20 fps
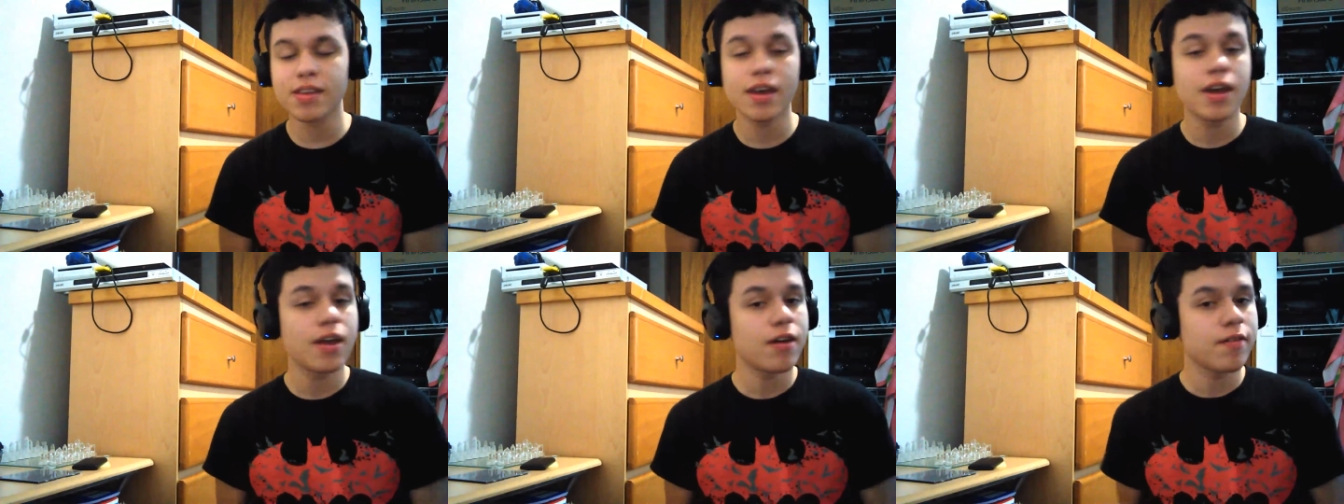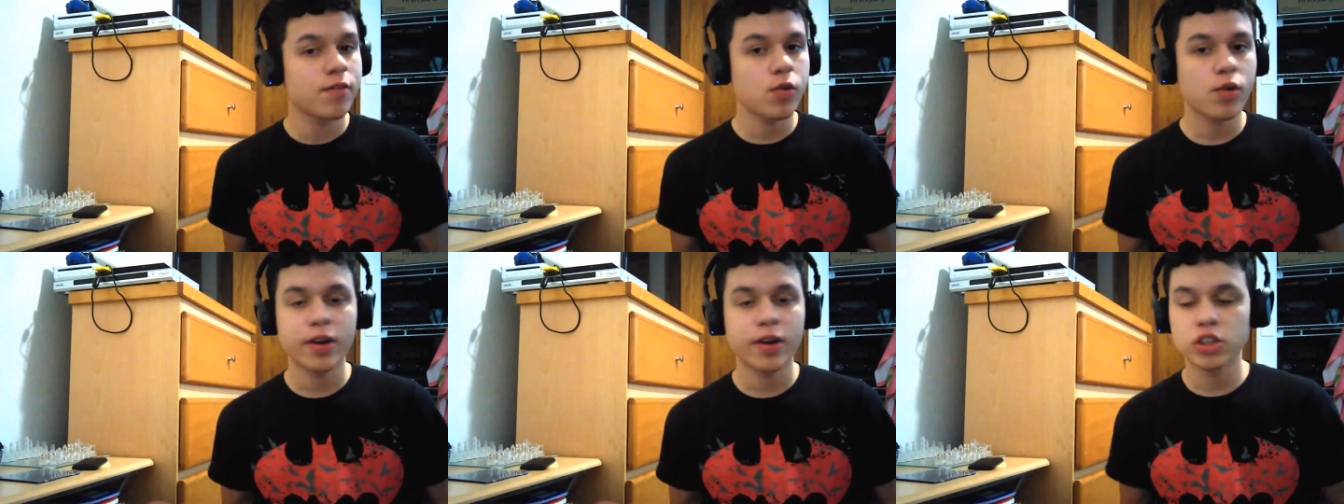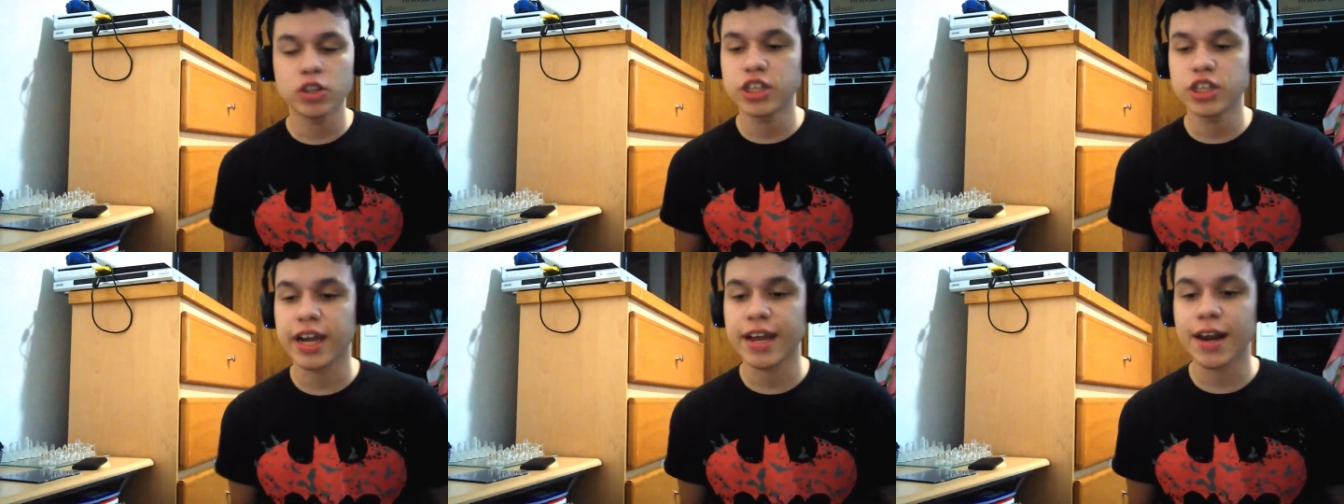If you want to
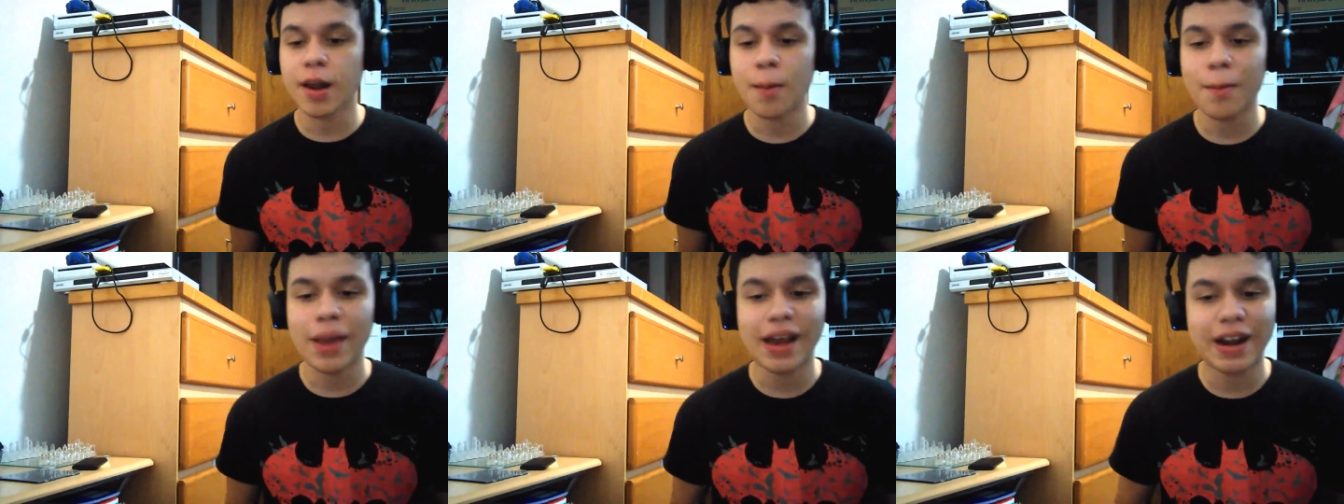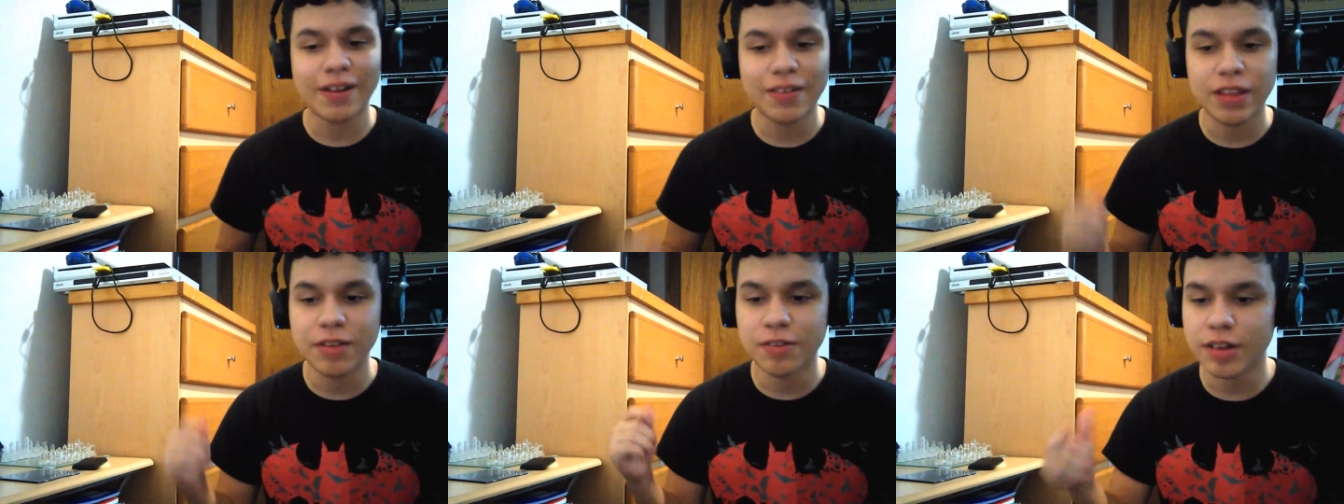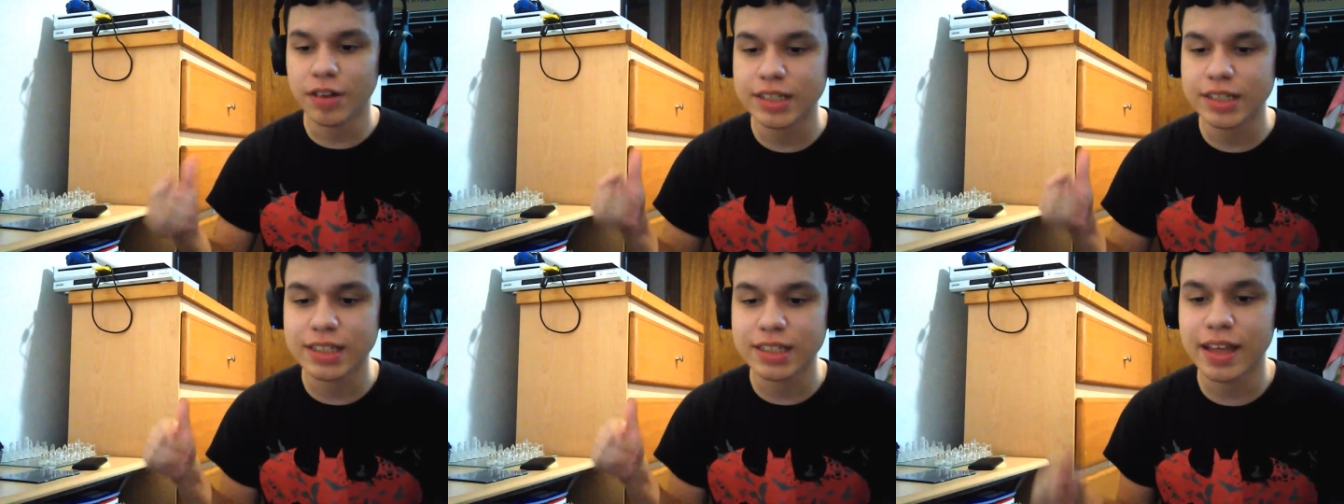go check it out, man, I'll leave a
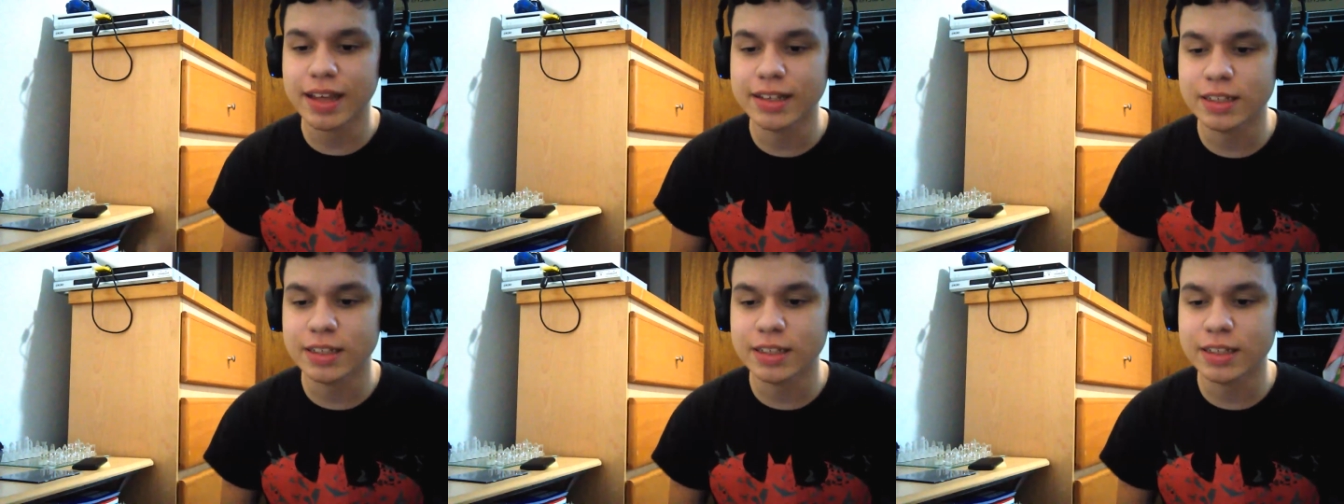link to that